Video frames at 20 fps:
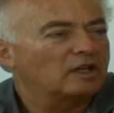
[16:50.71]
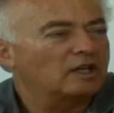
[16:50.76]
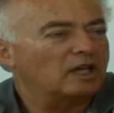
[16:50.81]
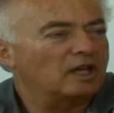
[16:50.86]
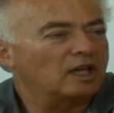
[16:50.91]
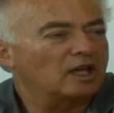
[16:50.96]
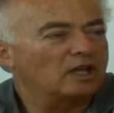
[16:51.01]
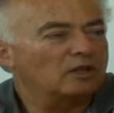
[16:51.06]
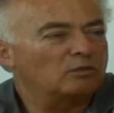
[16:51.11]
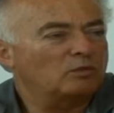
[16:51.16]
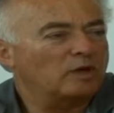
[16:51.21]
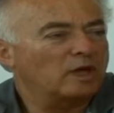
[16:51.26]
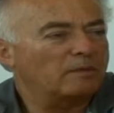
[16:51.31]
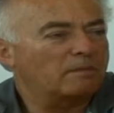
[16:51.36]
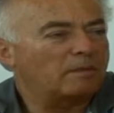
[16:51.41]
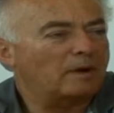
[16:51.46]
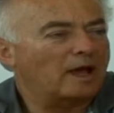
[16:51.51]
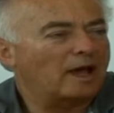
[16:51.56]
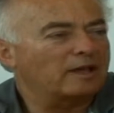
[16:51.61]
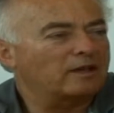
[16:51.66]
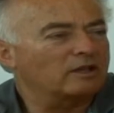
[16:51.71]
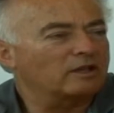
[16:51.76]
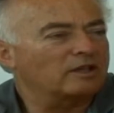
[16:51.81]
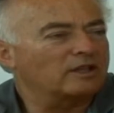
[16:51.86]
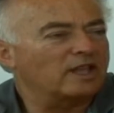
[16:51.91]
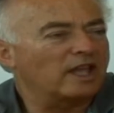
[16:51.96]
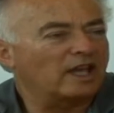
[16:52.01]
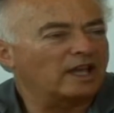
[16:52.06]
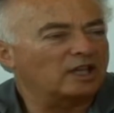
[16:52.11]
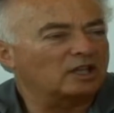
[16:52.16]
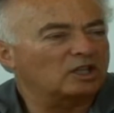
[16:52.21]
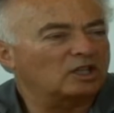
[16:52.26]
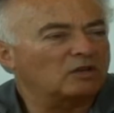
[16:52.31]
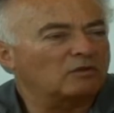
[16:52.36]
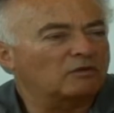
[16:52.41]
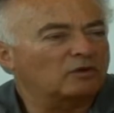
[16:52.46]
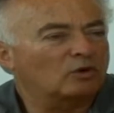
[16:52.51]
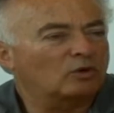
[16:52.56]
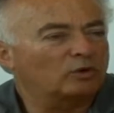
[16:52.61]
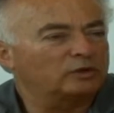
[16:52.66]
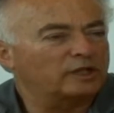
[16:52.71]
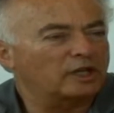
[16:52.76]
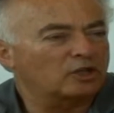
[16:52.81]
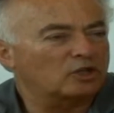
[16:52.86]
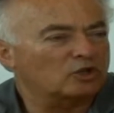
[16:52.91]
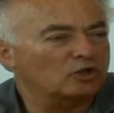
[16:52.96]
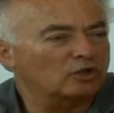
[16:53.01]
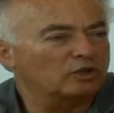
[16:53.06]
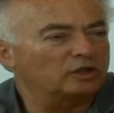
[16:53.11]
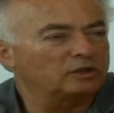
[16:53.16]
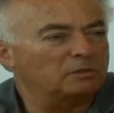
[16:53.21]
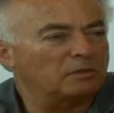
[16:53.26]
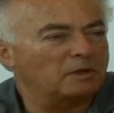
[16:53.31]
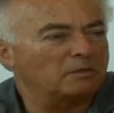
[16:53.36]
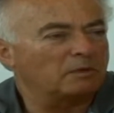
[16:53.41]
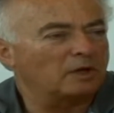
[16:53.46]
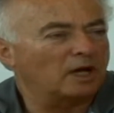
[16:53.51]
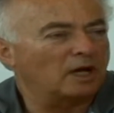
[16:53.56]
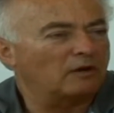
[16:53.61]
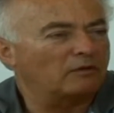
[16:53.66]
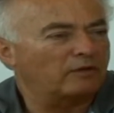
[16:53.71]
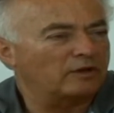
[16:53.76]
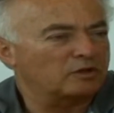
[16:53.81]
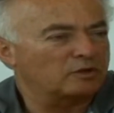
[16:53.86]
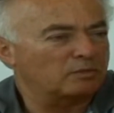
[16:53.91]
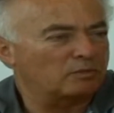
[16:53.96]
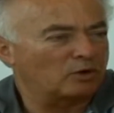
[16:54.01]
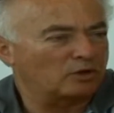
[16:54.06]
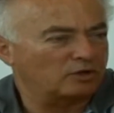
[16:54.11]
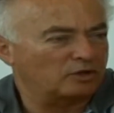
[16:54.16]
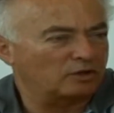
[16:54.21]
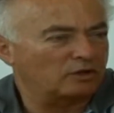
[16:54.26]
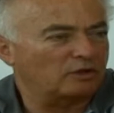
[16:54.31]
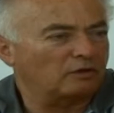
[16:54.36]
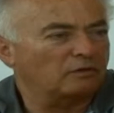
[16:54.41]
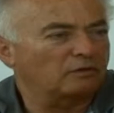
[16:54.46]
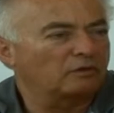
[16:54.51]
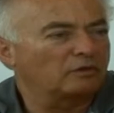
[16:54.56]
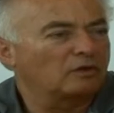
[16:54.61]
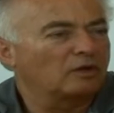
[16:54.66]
And we apply a negative correction, remember alpha is positive,